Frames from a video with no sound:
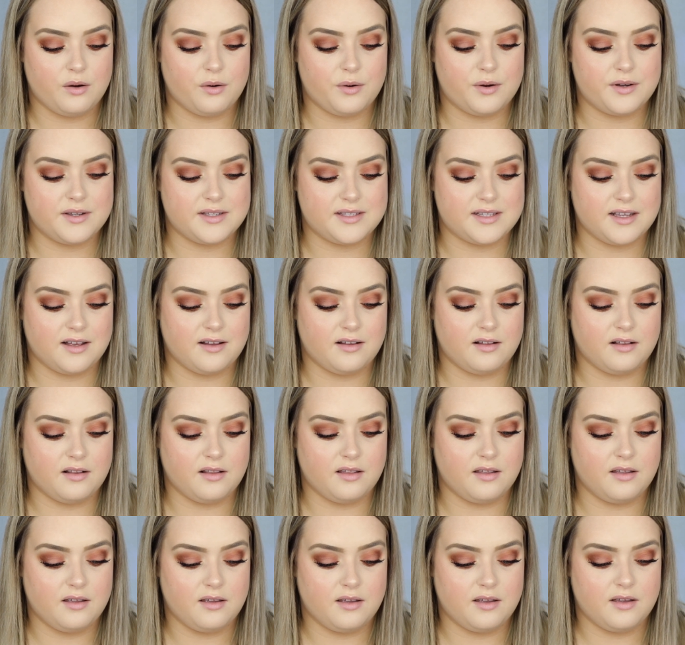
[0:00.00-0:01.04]

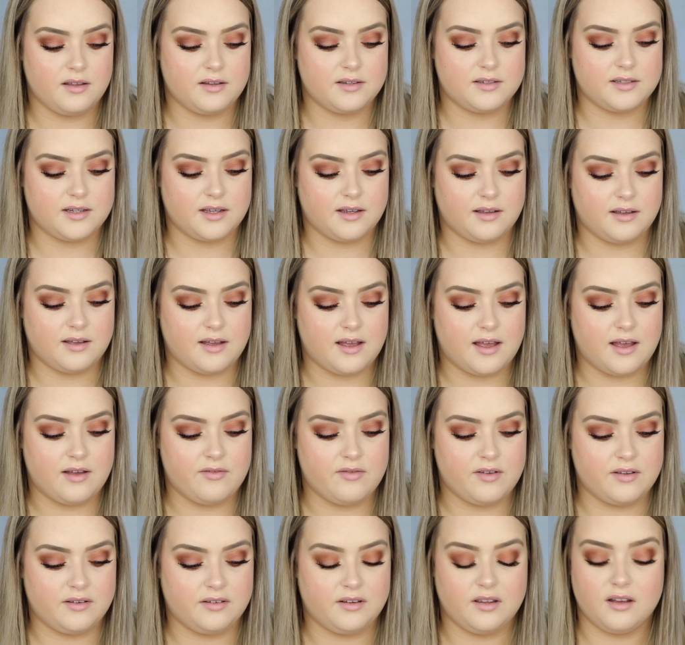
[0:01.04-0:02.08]
Oiselle
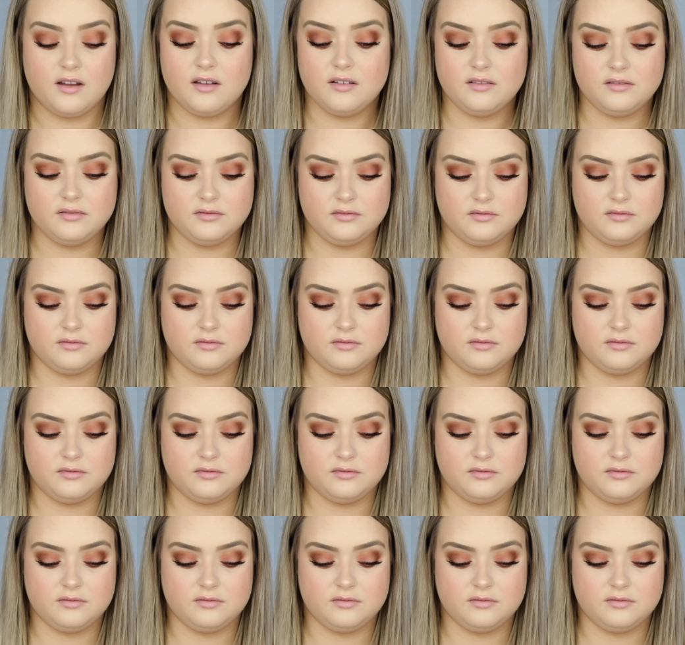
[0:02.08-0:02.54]
d'Avignon.